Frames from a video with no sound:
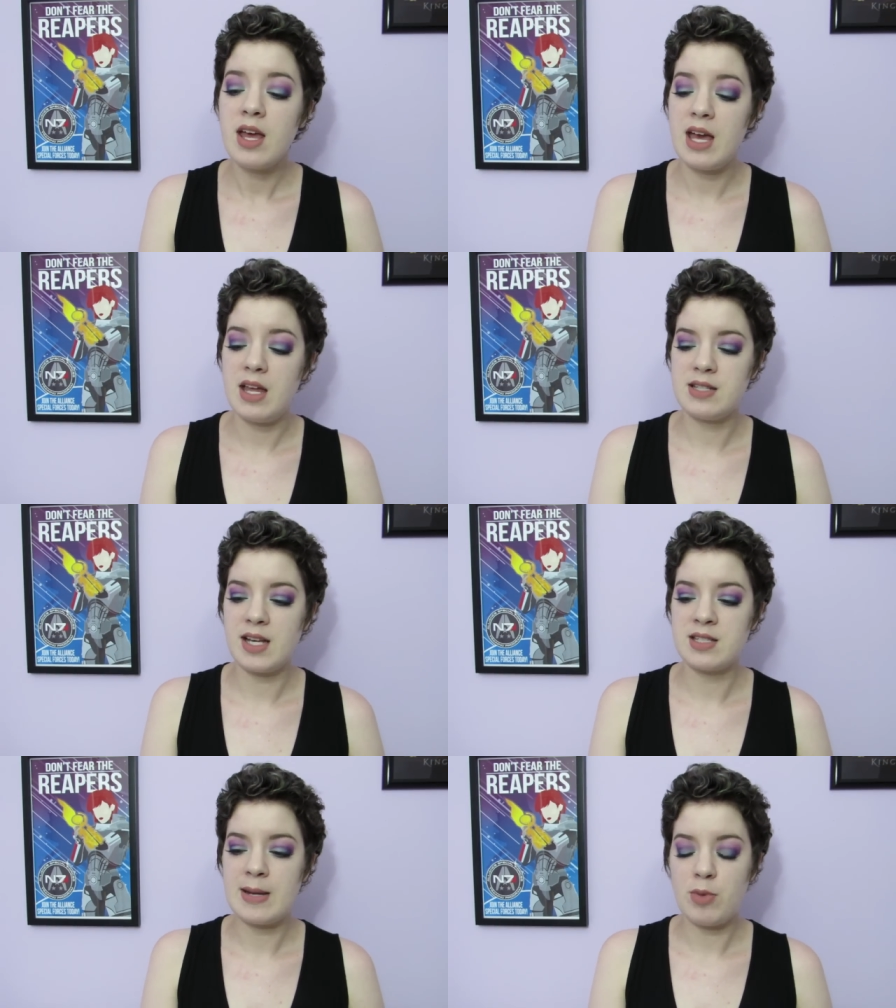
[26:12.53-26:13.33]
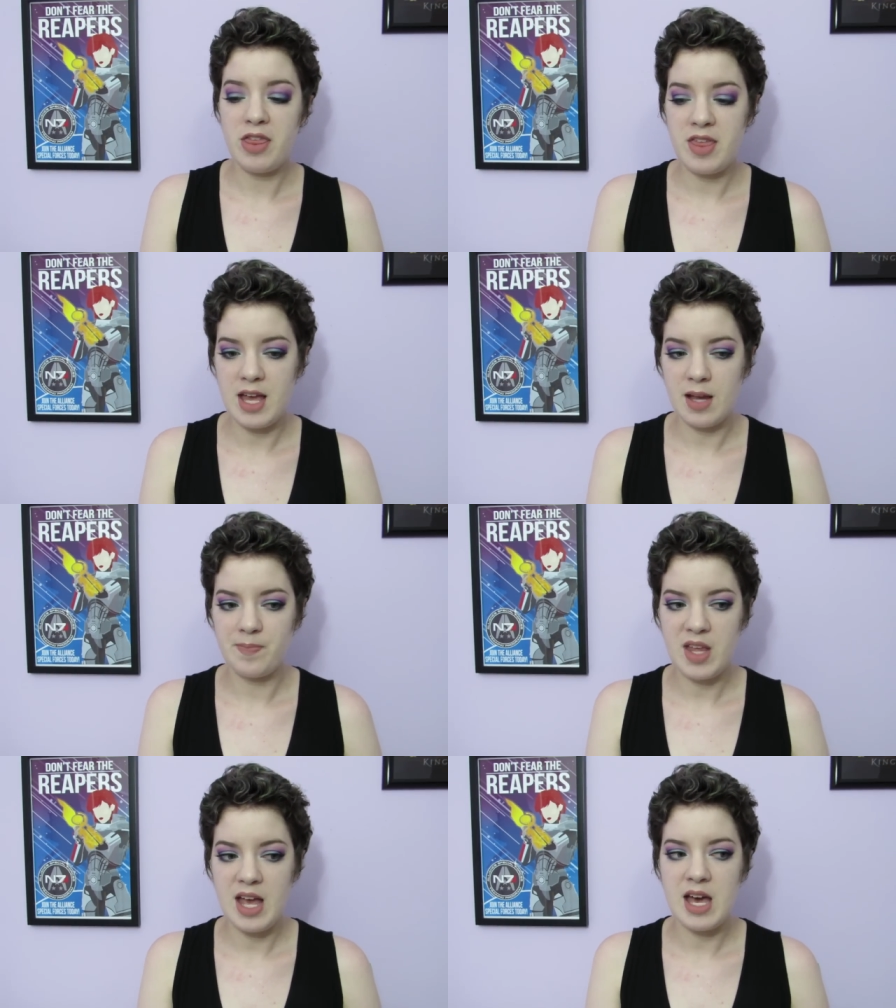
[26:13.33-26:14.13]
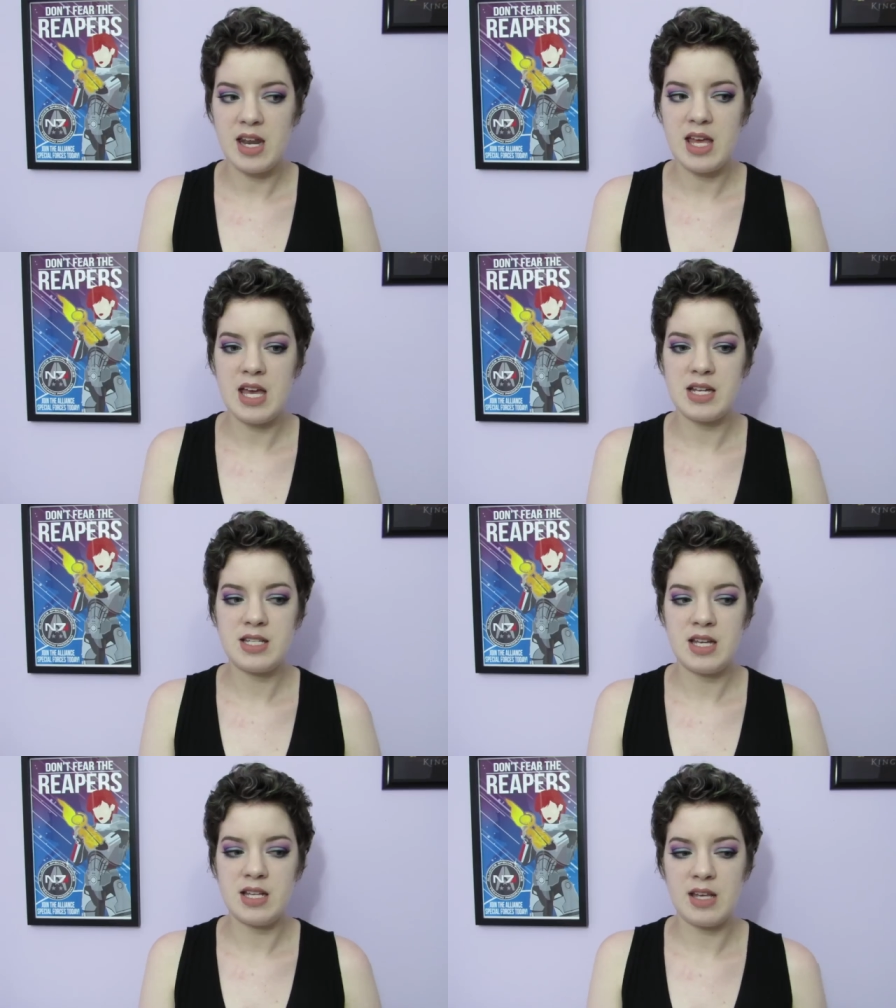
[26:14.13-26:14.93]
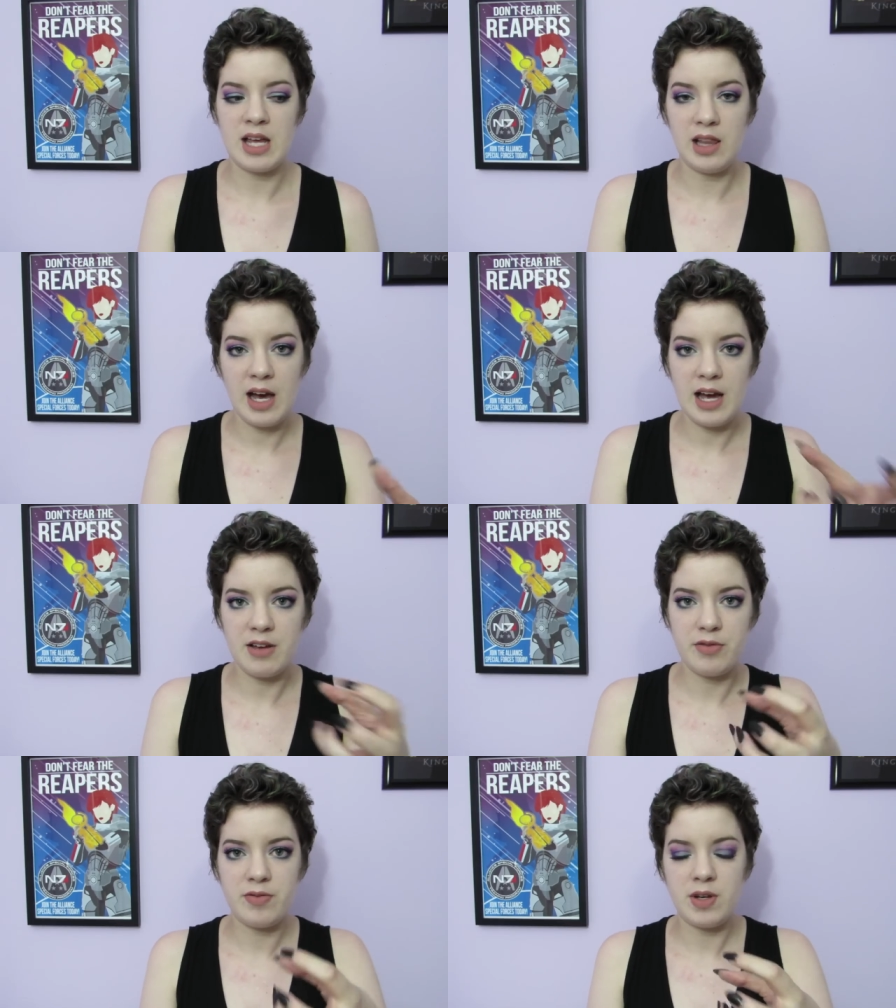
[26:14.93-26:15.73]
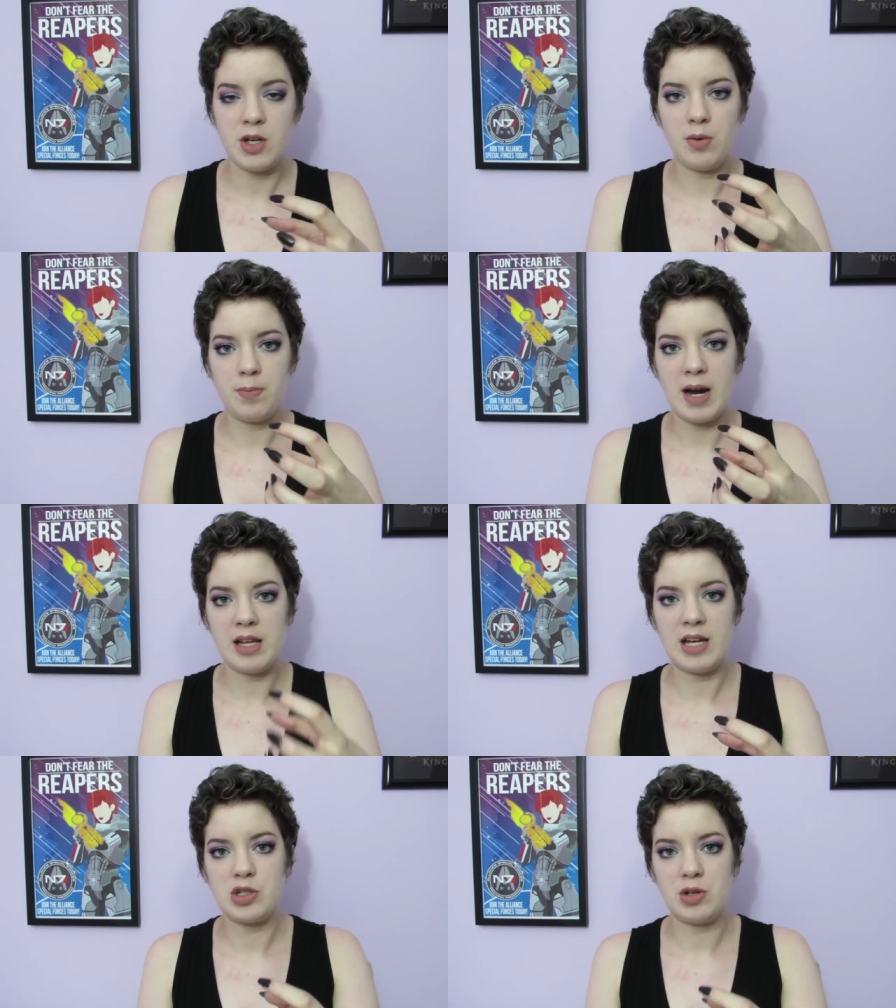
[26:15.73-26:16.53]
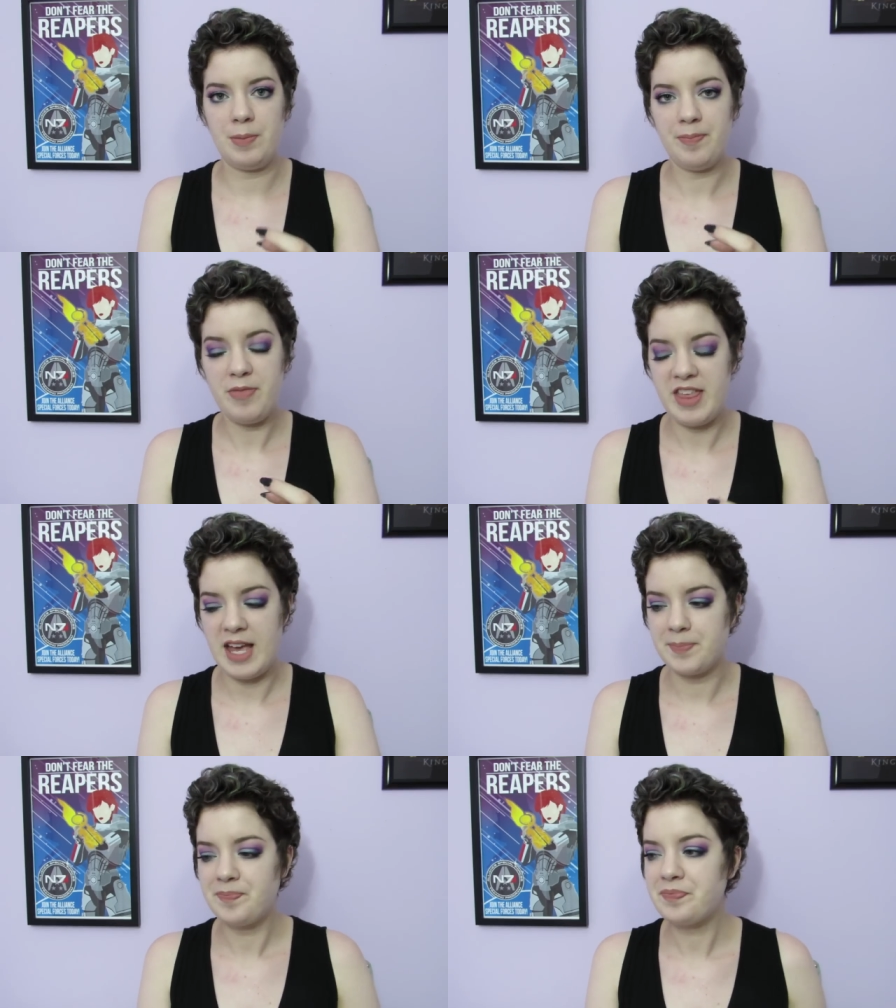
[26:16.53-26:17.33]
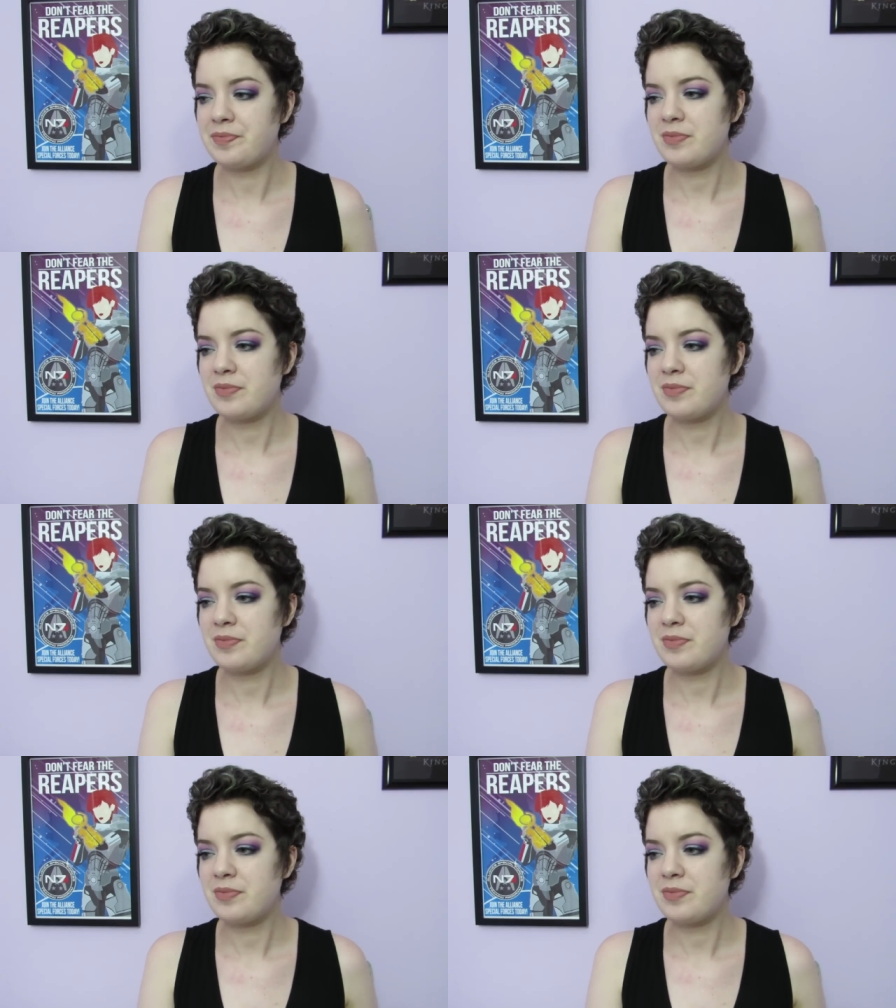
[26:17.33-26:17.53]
and it's like a separate thing, and it is a live, you know, biological thing.